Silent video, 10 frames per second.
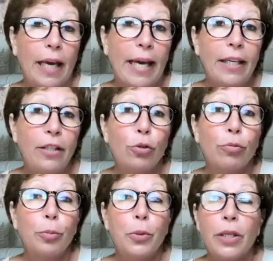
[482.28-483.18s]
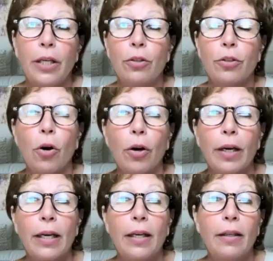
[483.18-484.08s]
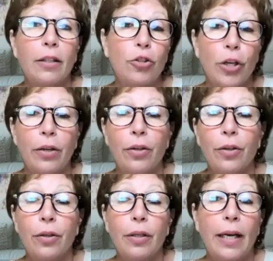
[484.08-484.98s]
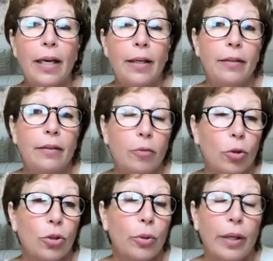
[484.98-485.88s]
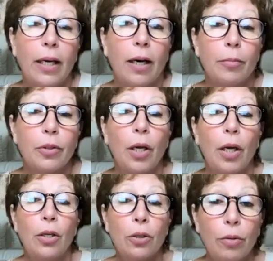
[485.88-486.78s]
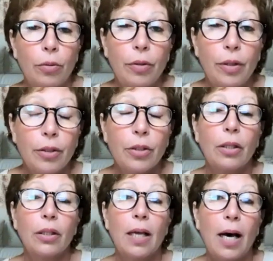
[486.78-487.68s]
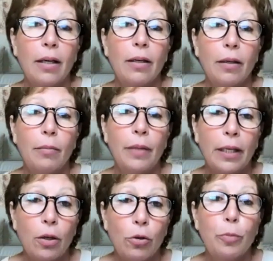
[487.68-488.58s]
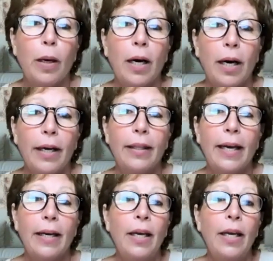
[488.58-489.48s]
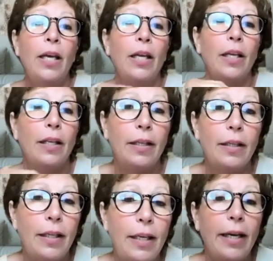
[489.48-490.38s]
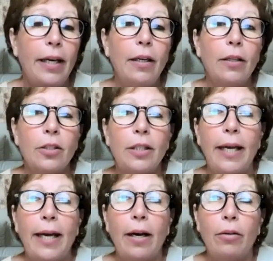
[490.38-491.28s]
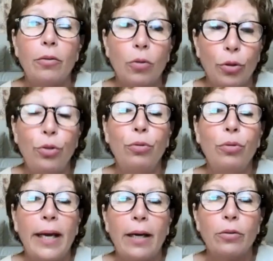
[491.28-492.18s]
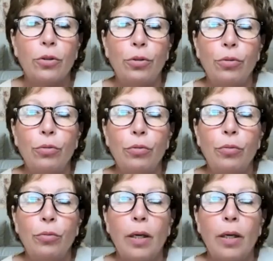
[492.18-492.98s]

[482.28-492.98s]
age groups that you're targeting, the gender, and also incomes. So there's a lot that goes behind that. Getting us down, or you down, to